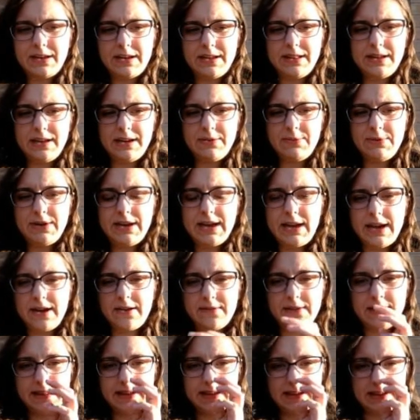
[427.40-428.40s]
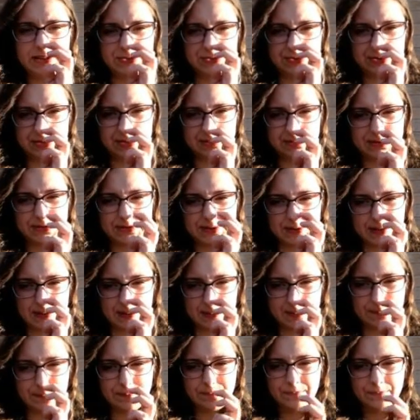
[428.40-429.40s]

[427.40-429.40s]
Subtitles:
then we have in the history of MRSA,